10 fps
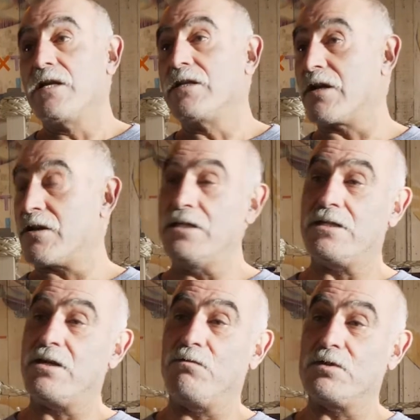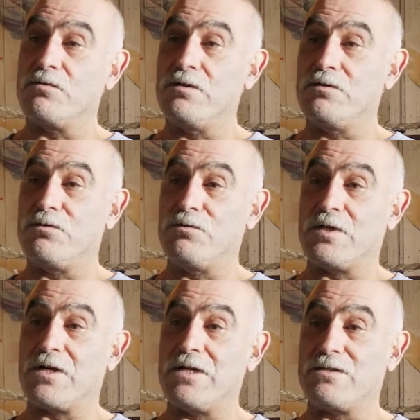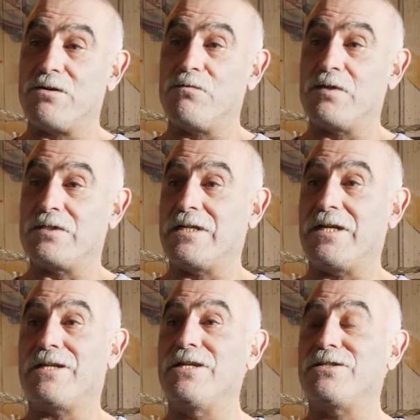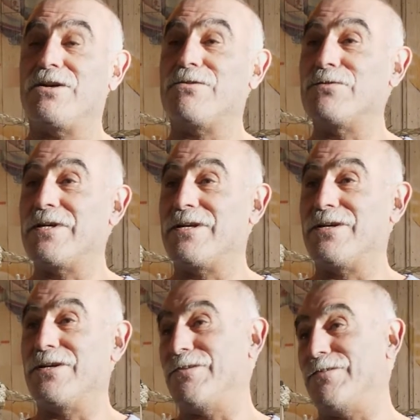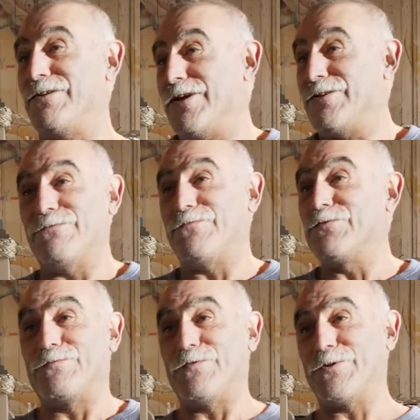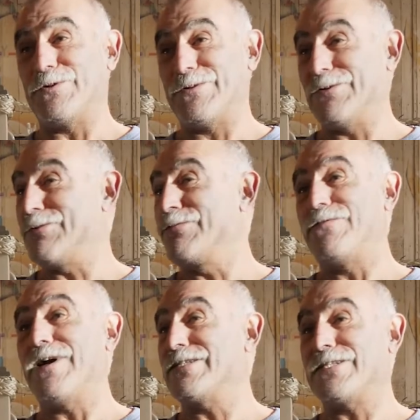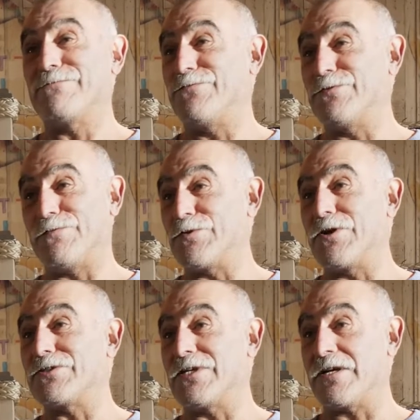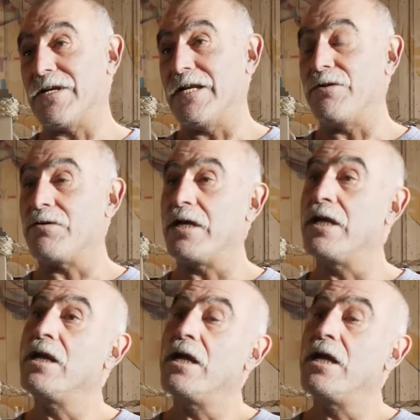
The reason I was going to do the restaurant was that at least I could get, get the food for, you know, fast and food for nothing, really, okay.